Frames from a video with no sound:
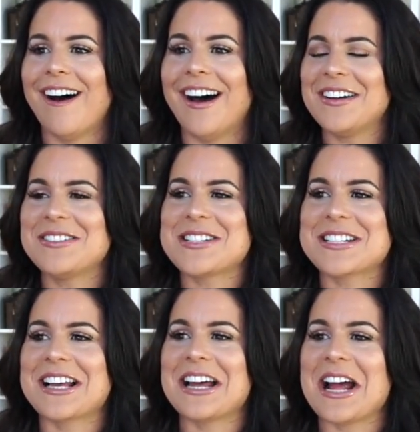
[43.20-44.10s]
I was
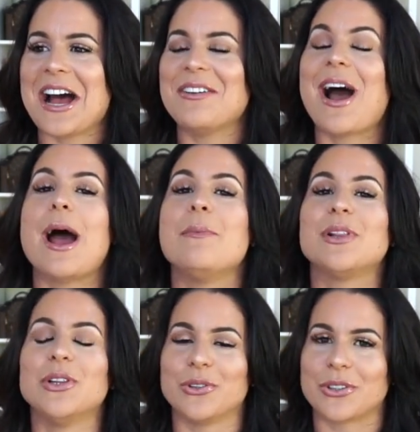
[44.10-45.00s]
just
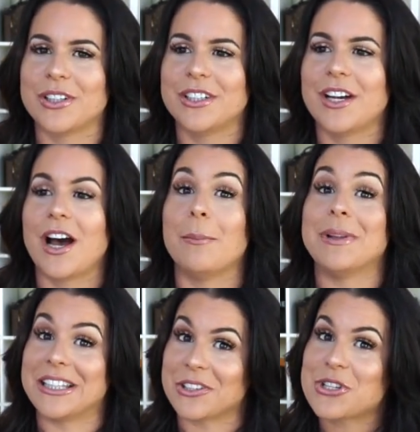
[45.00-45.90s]
kind of, I, look, I'm
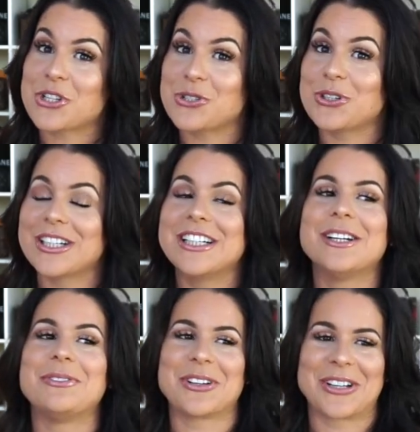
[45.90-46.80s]
a little shook.
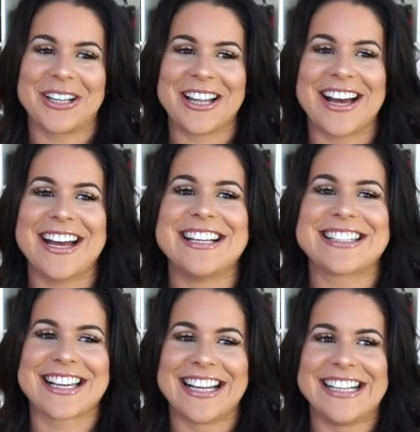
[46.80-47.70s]
I'm not gonna lie,
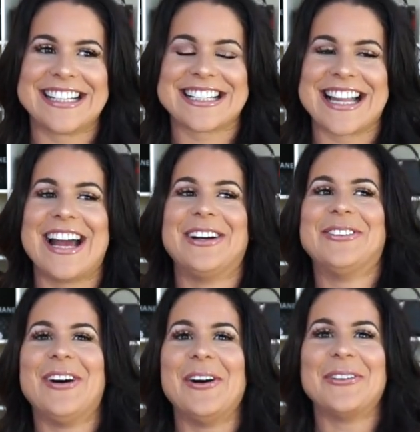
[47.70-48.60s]
it's kind of just like,
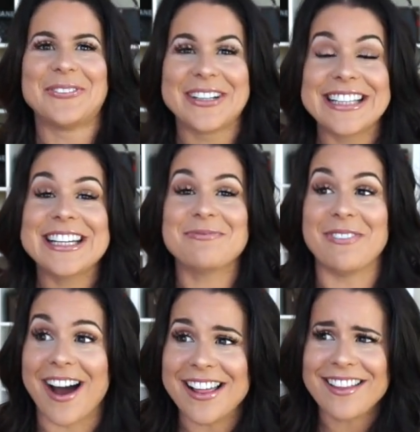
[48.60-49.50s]
whoa, really,
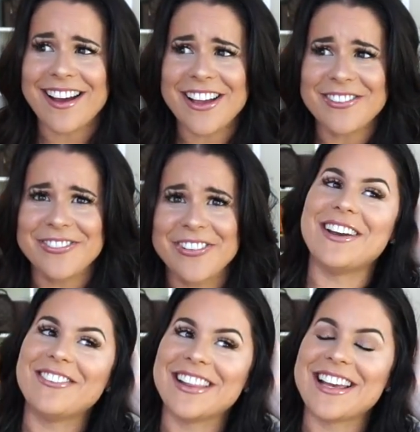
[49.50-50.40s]
my life?
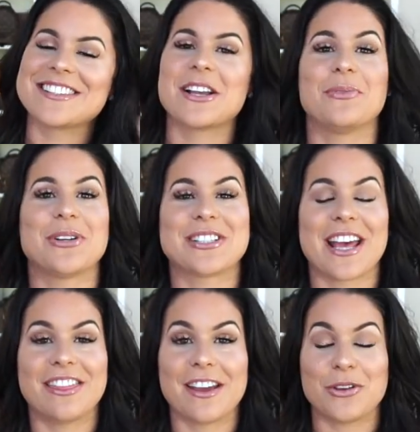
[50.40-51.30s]
Nevertheless, I want to
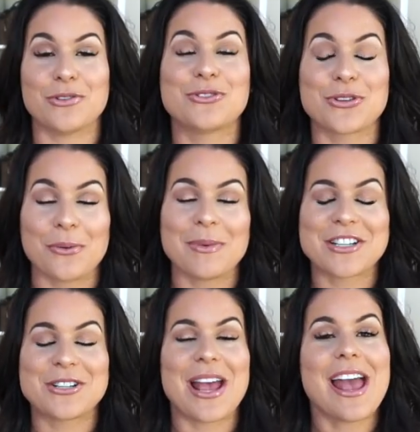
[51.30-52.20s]
say thank you so
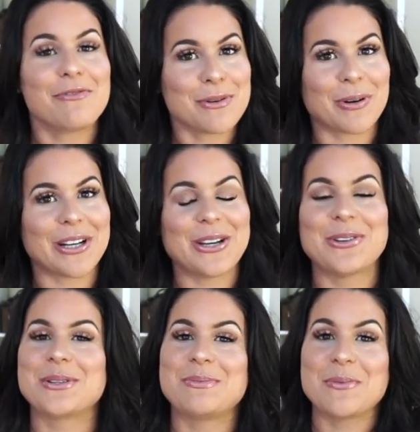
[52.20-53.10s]
much to everybody
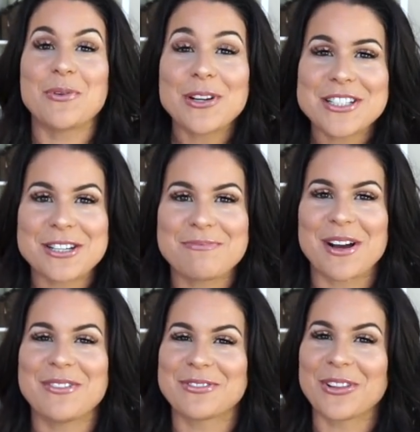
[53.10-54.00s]
who's been watching
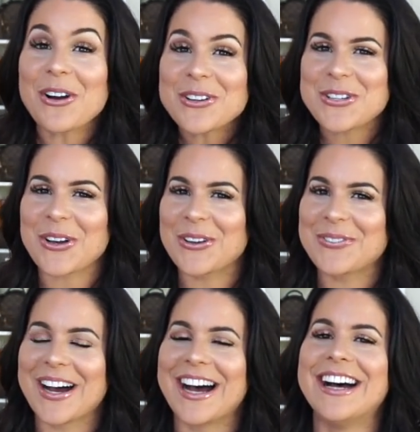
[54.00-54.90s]
my
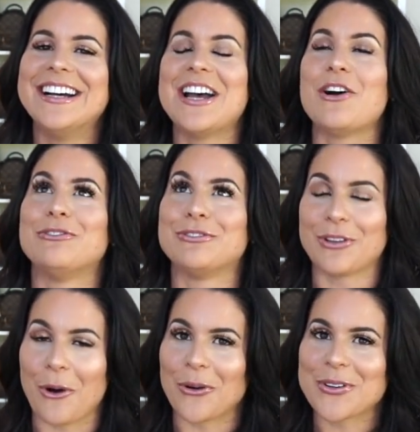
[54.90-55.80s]
Vlogtober
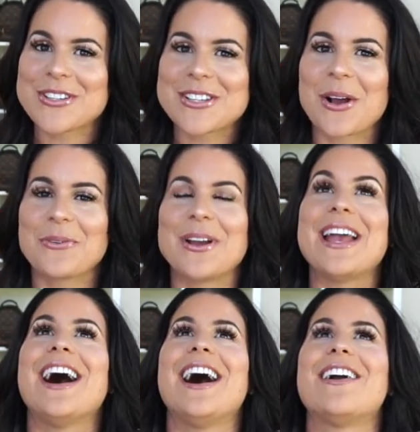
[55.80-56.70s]
vlogs.
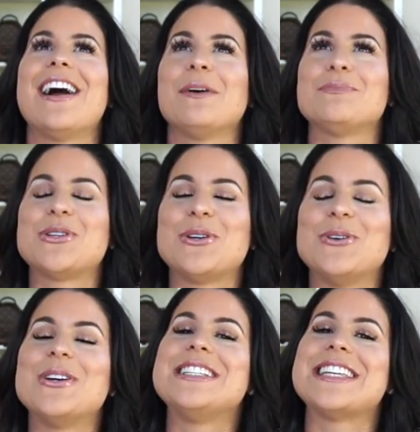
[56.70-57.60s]
We are up
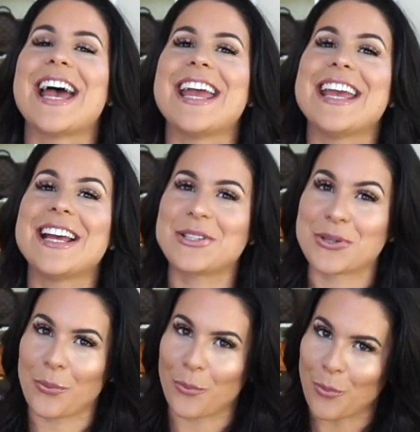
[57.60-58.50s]
to day
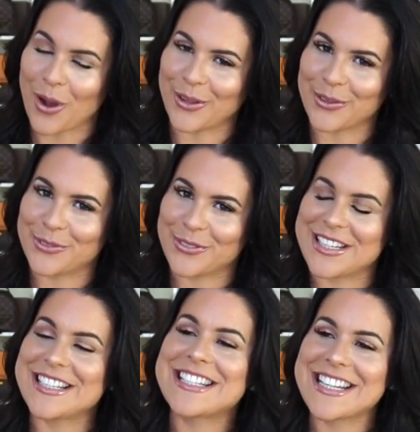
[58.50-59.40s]
20 12
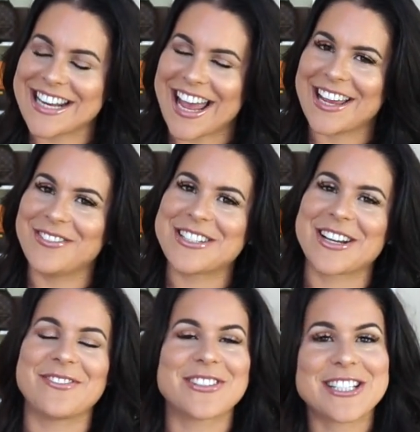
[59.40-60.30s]
is today, which
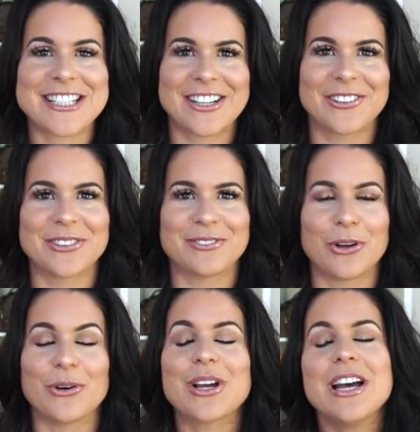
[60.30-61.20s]
I've just said on the
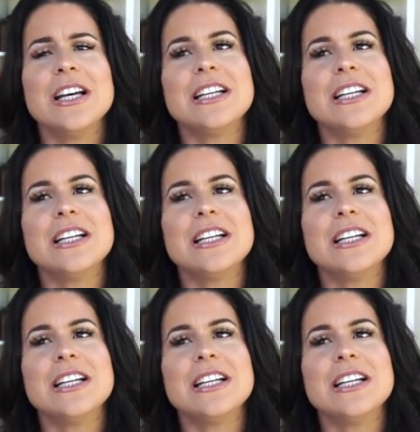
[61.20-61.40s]
vlog.